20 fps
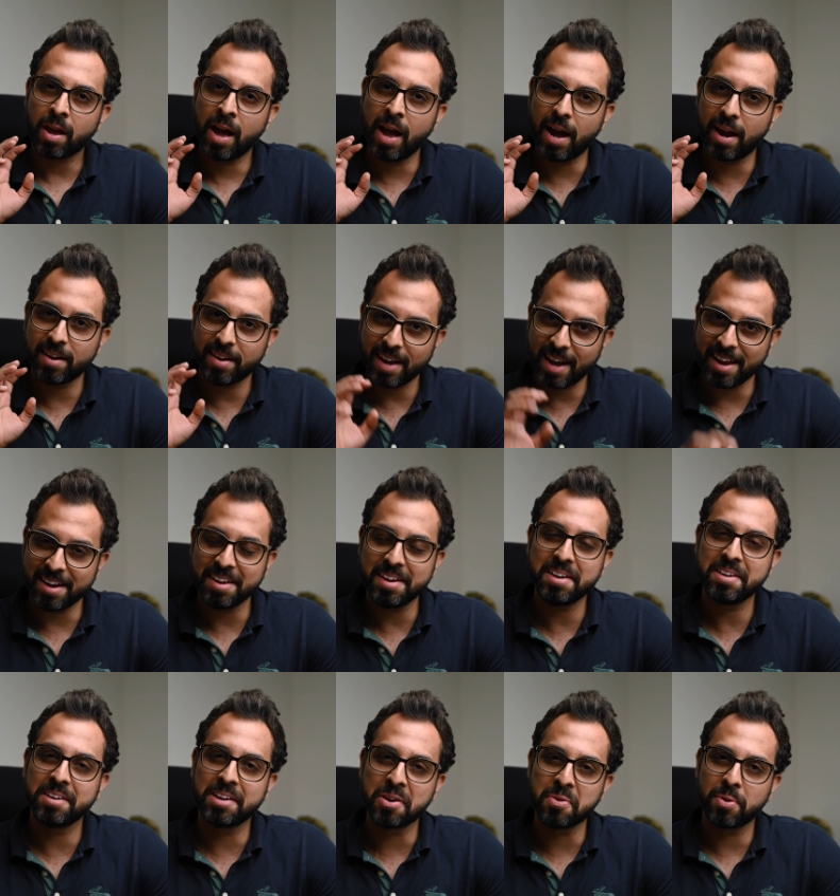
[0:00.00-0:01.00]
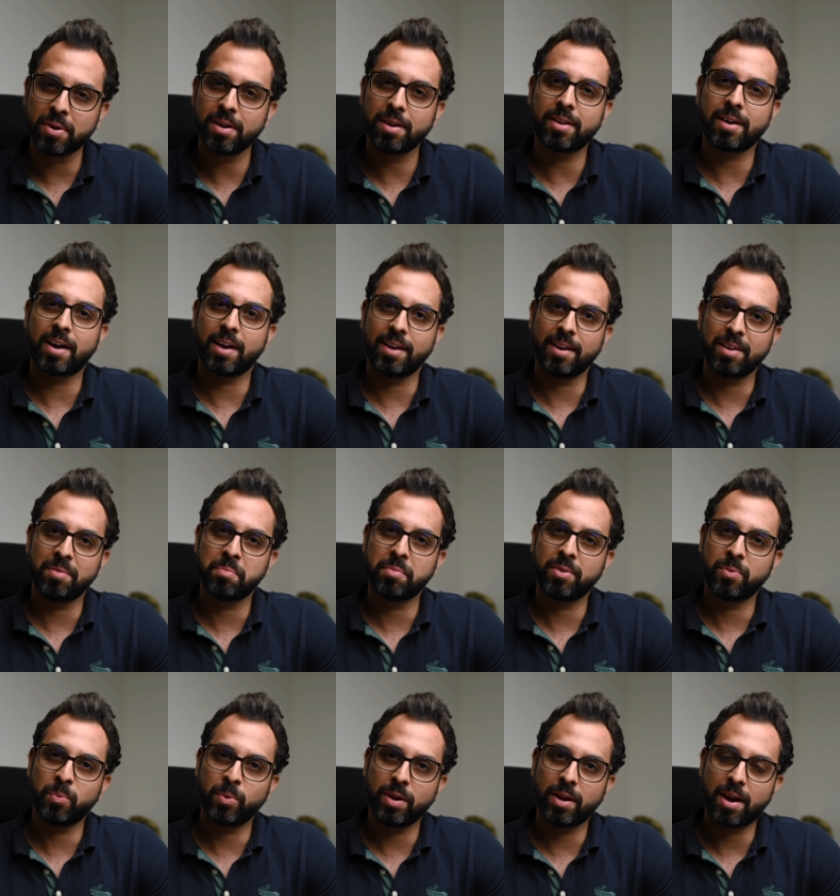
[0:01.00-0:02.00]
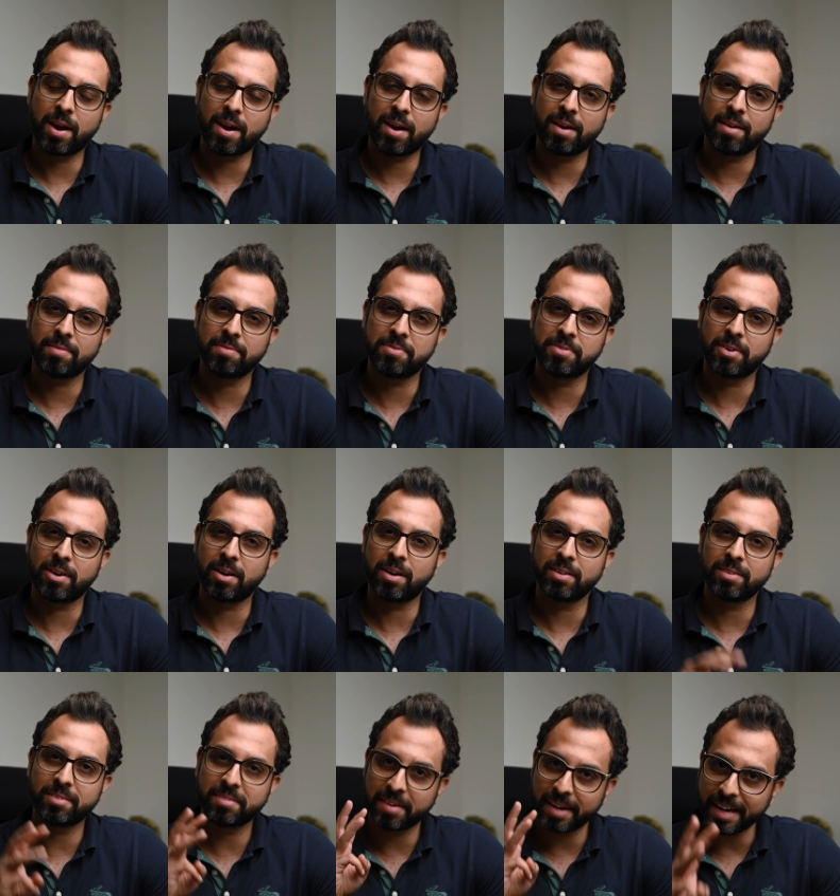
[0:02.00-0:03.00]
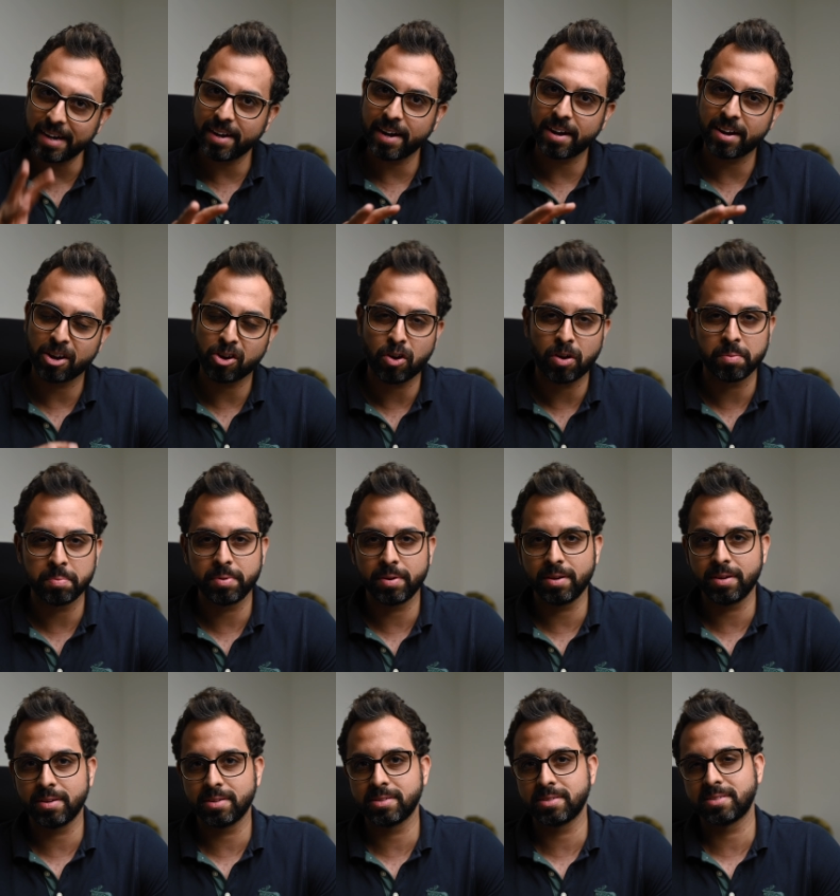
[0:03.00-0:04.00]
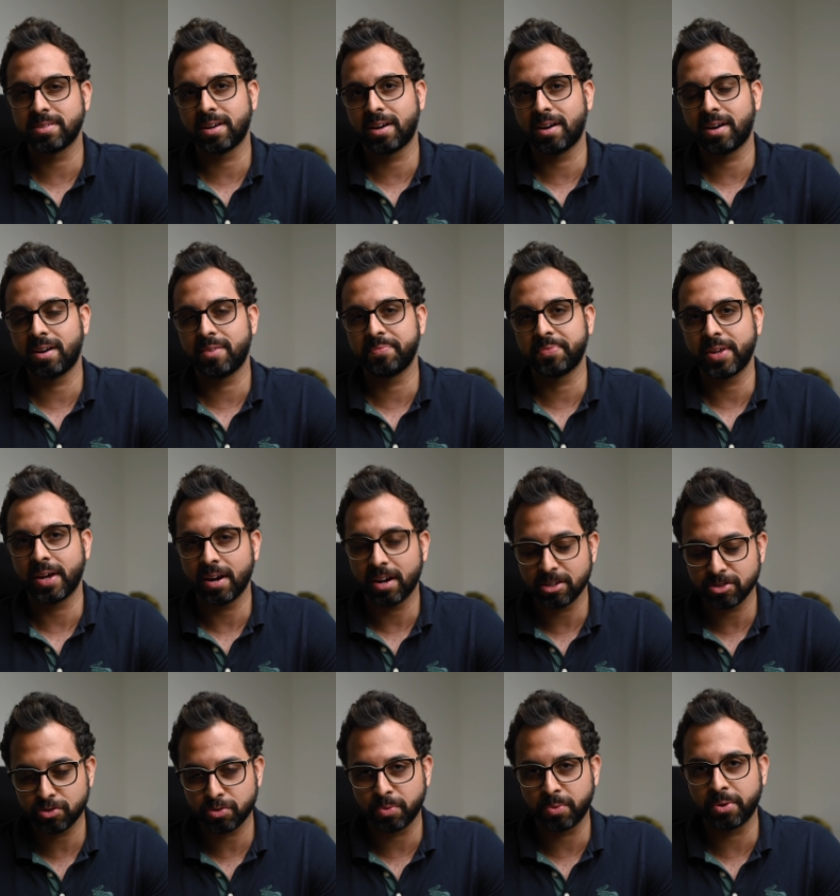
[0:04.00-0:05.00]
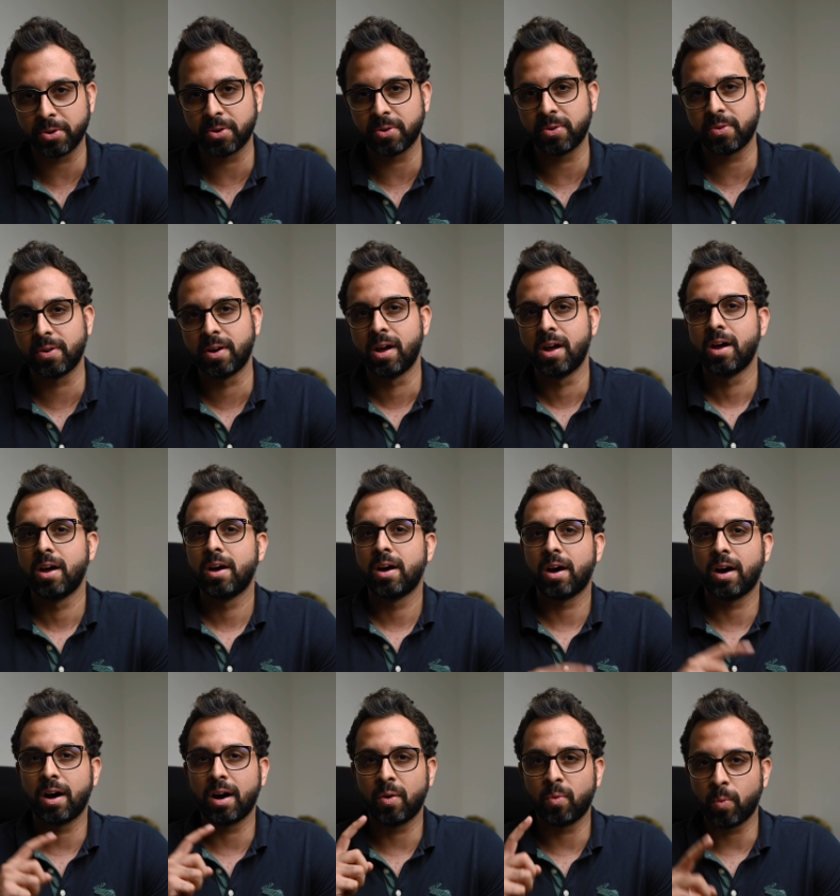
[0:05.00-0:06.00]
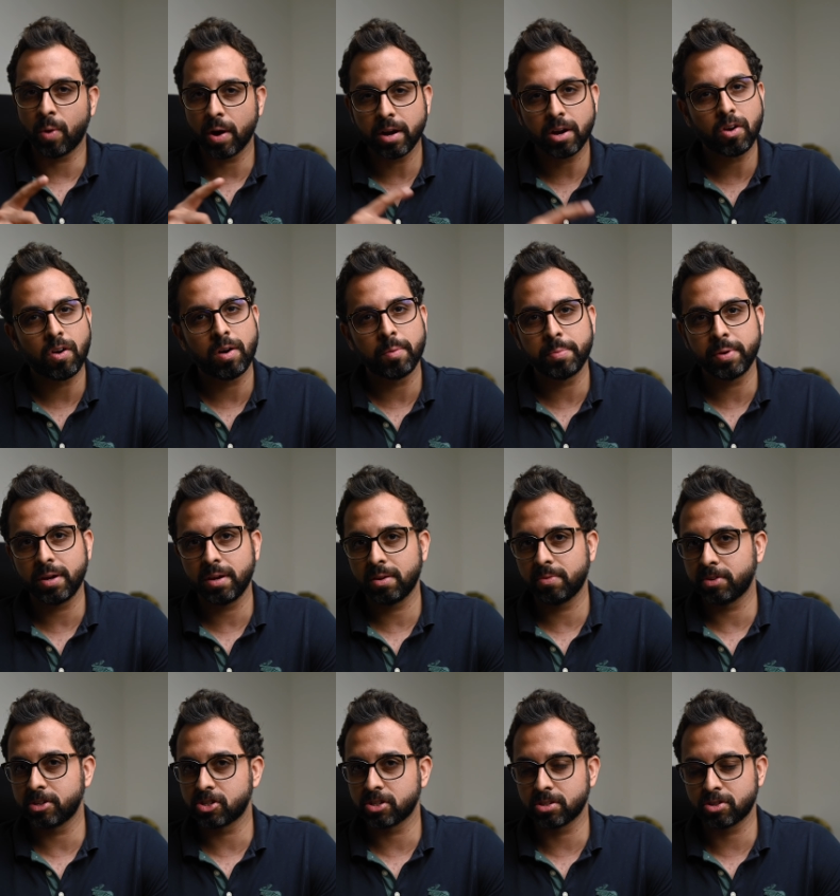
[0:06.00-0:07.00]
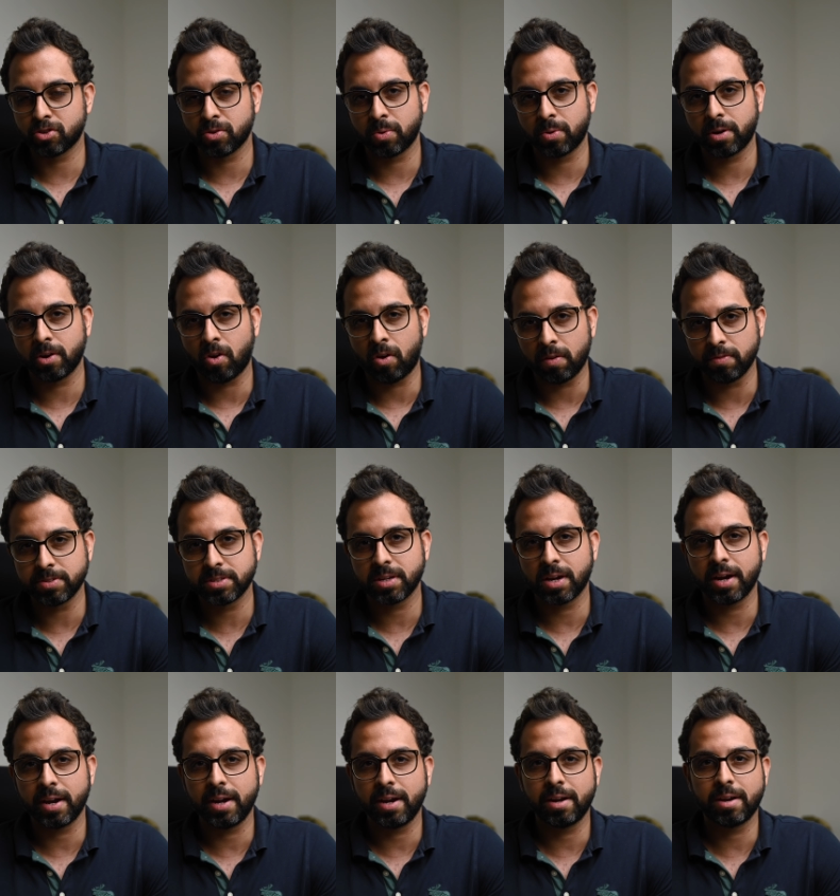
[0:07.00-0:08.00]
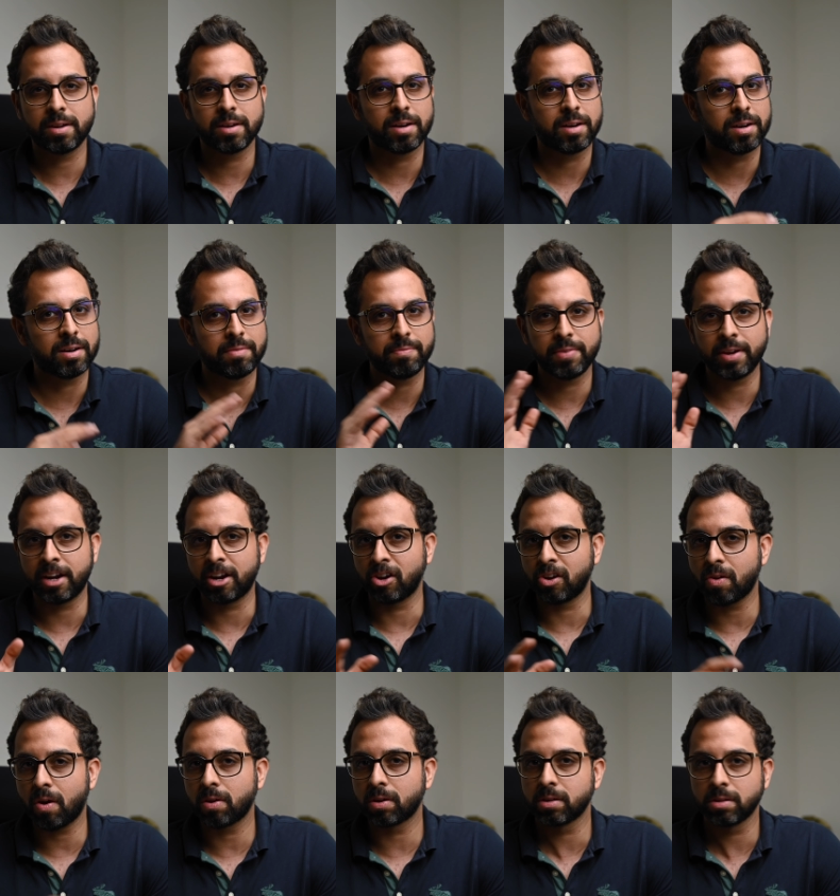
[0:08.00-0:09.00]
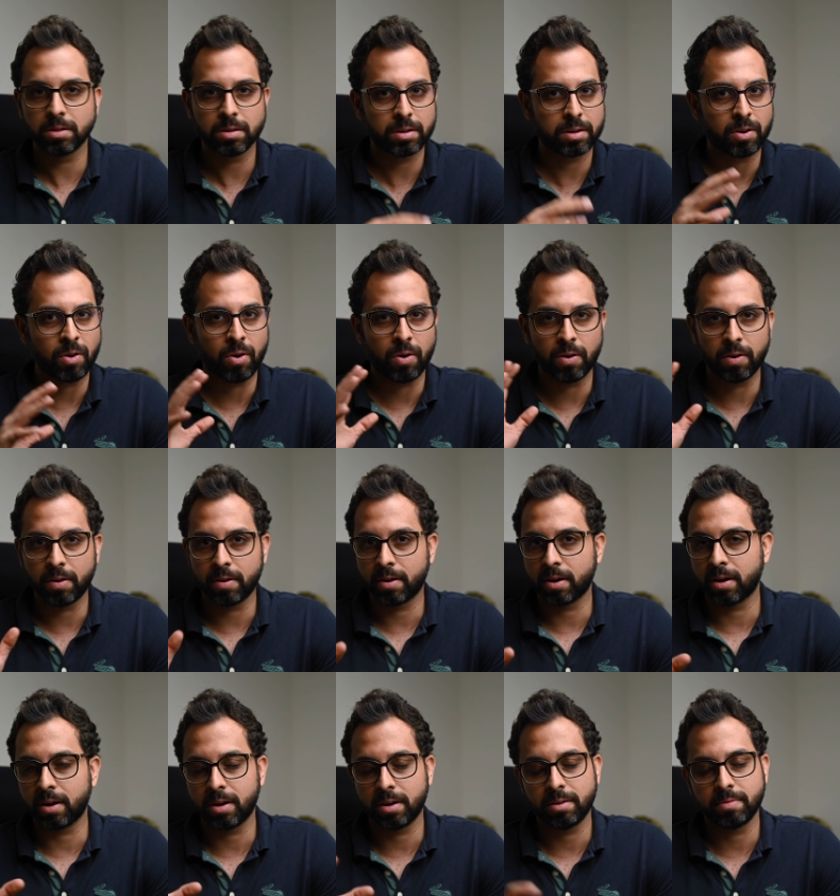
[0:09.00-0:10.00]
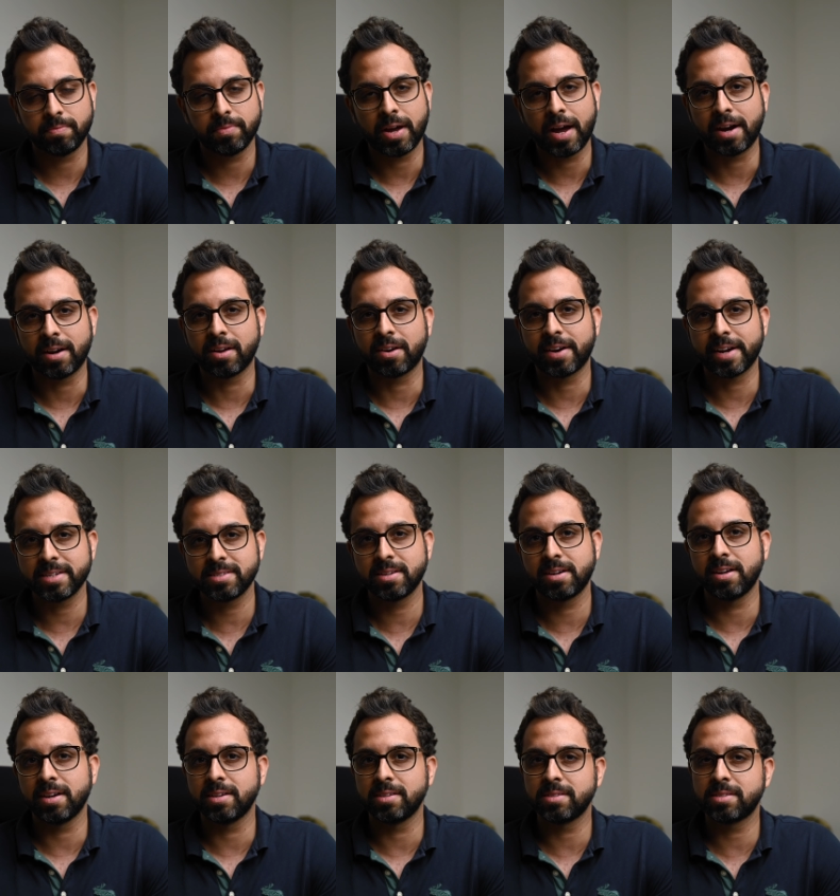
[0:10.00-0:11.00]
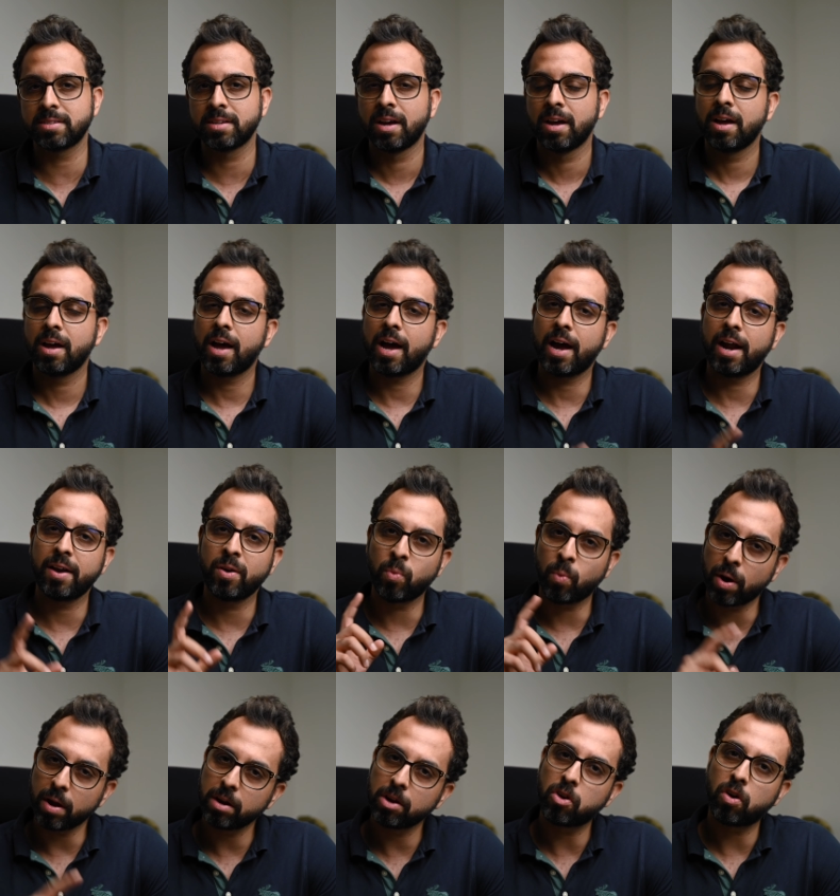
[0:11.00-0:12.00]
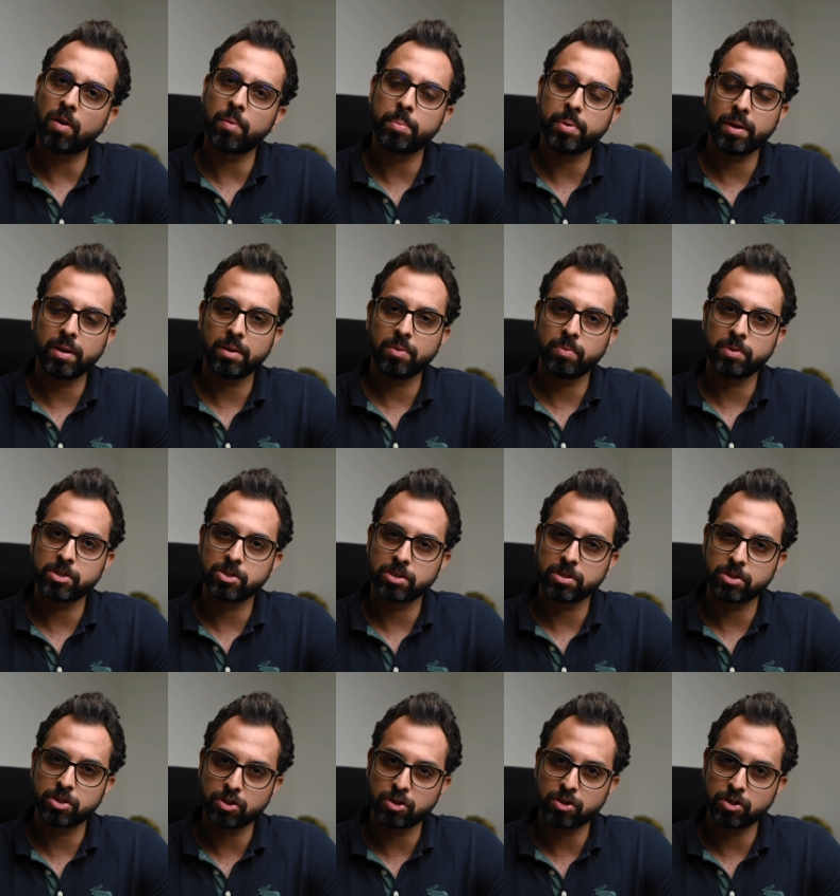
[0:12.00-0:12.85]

at any given time, we have 3 data copies in our studio, one copy which is stored offsite in a locker or at a residence, and one copy which is